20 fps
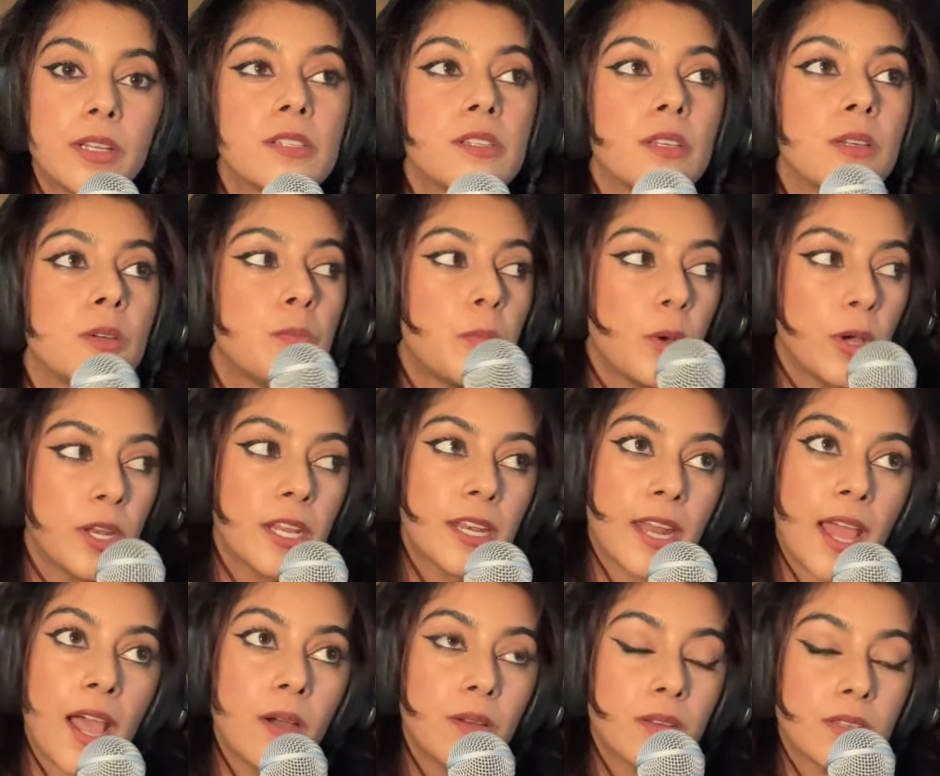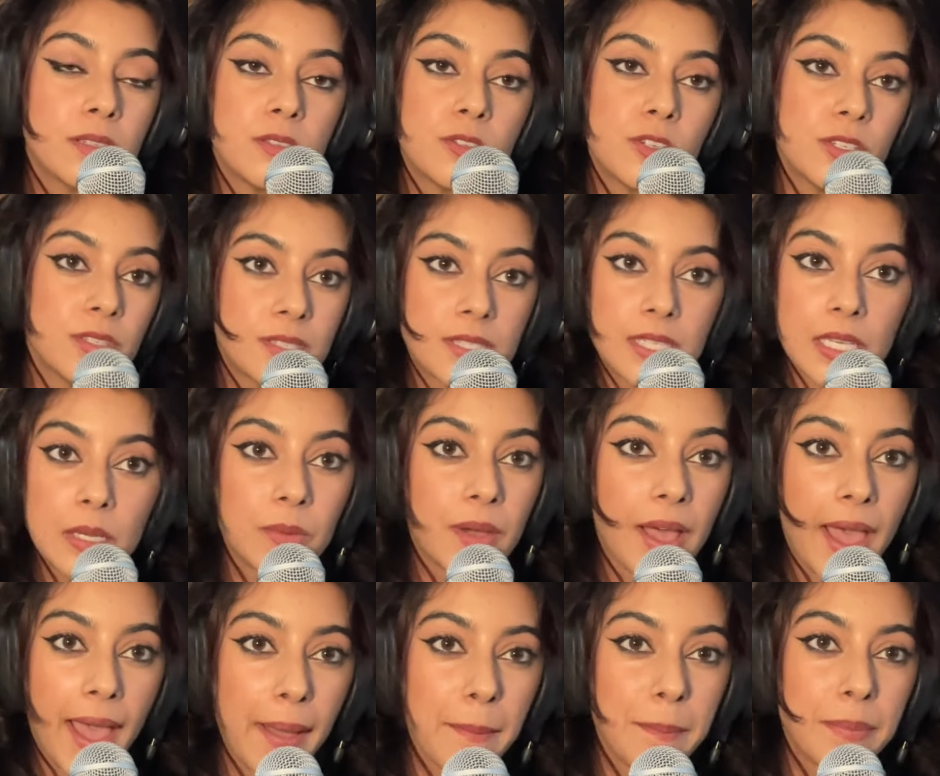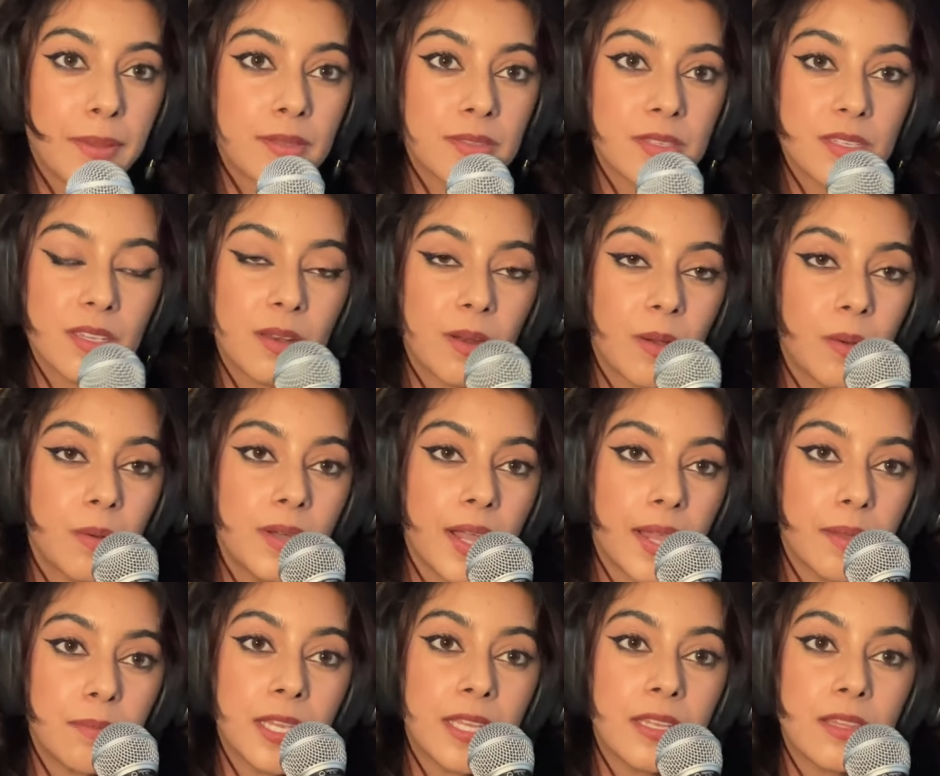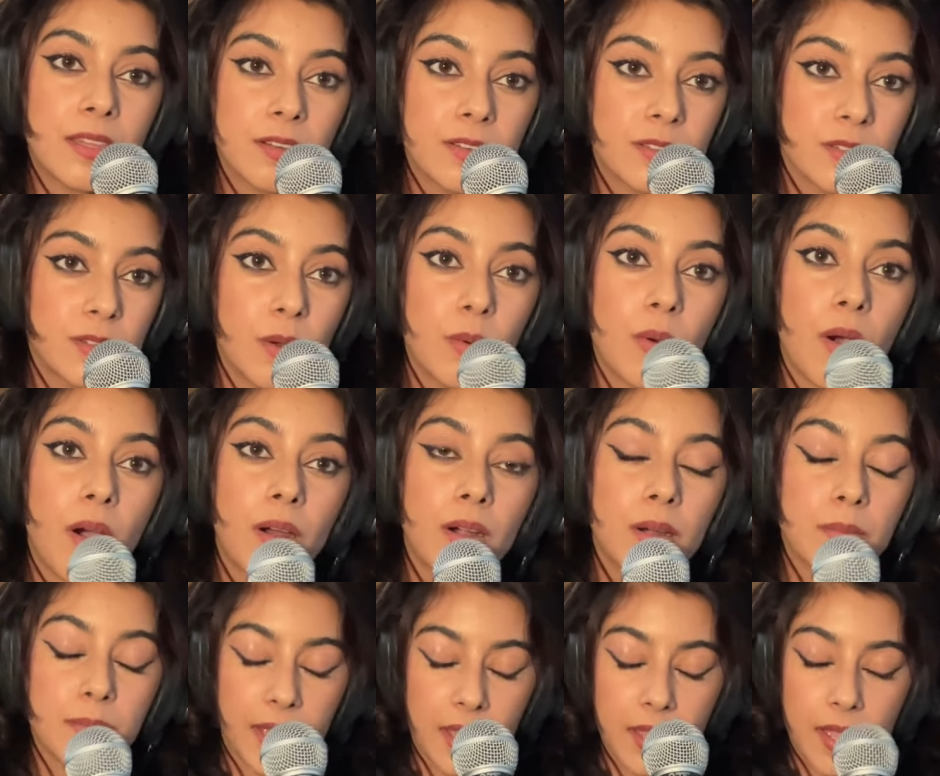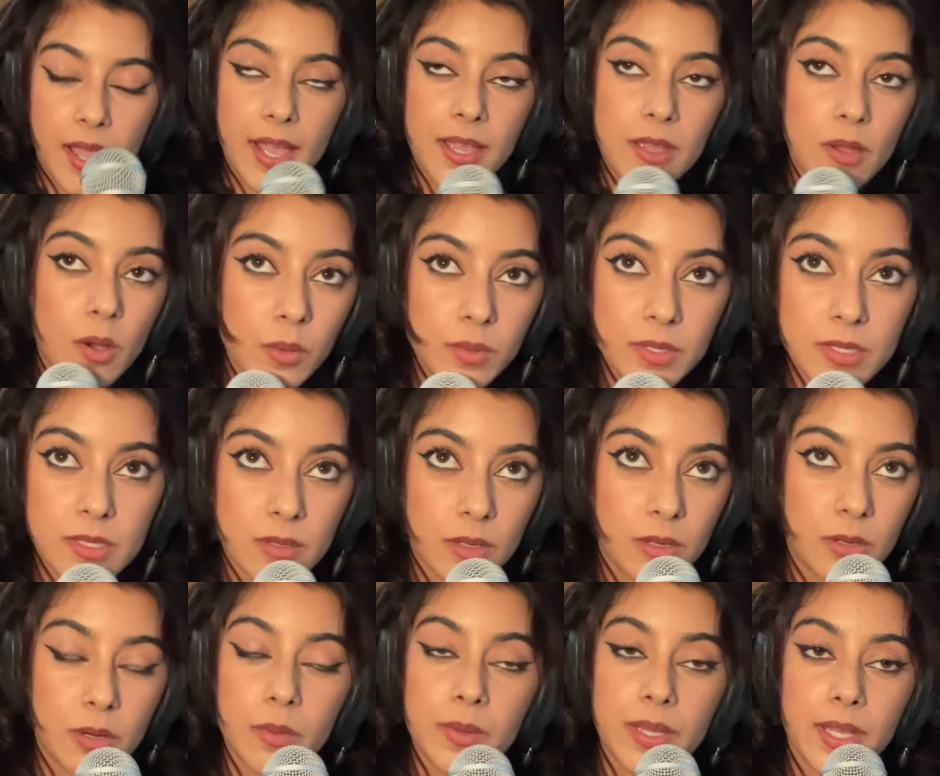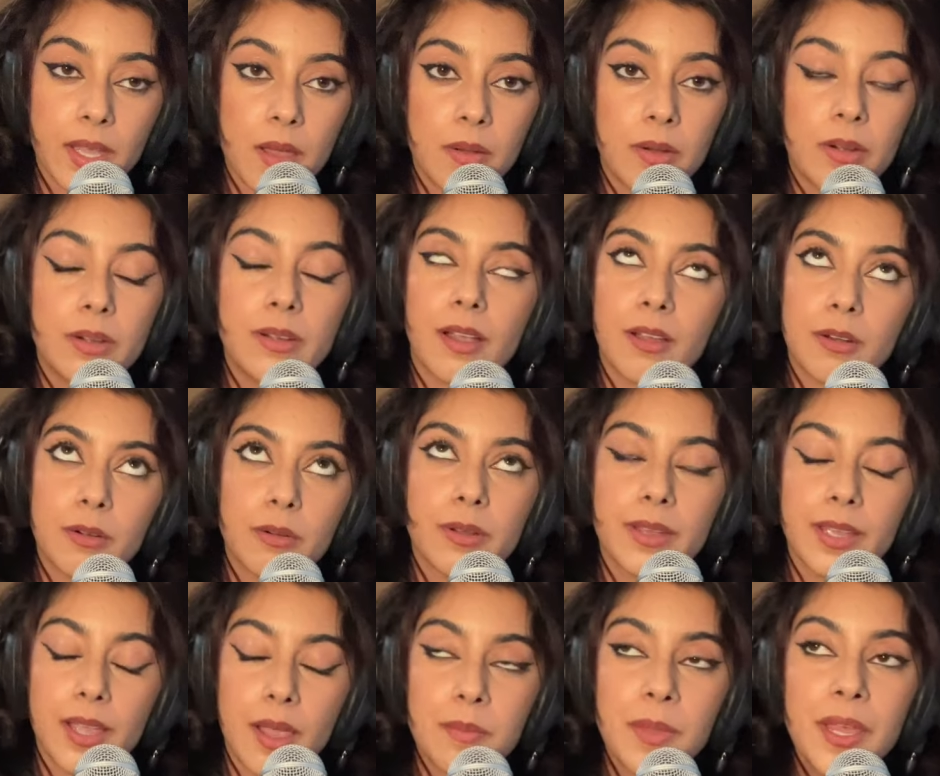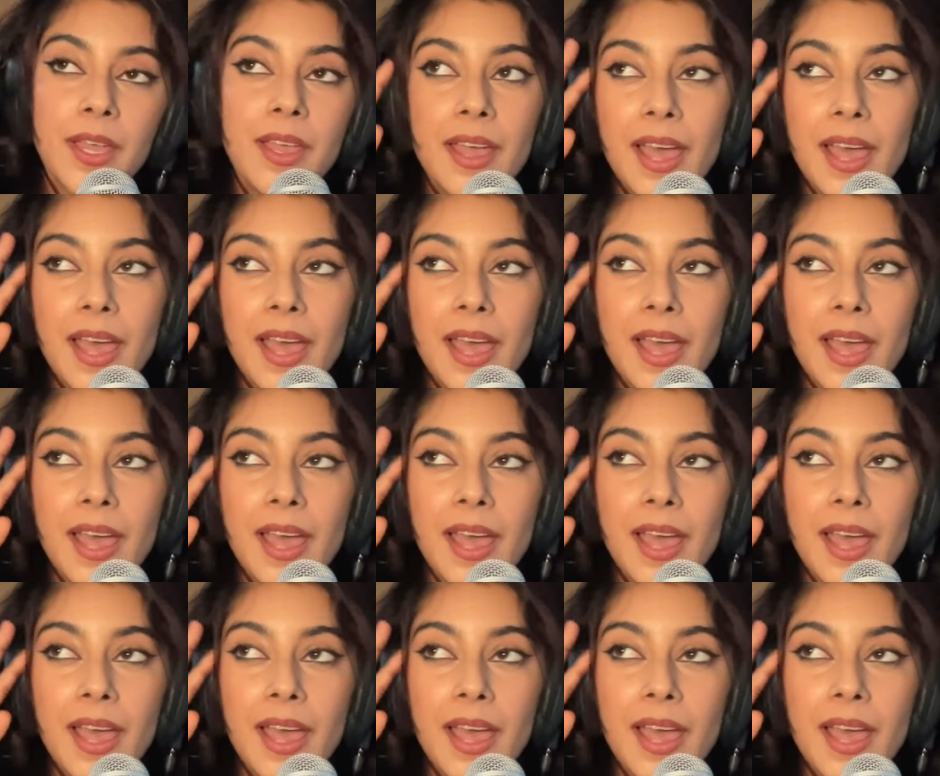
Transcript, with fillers: to do, put it out and just see what happens. You know, I mean, there's no harm. I, I always growing up or not growing up.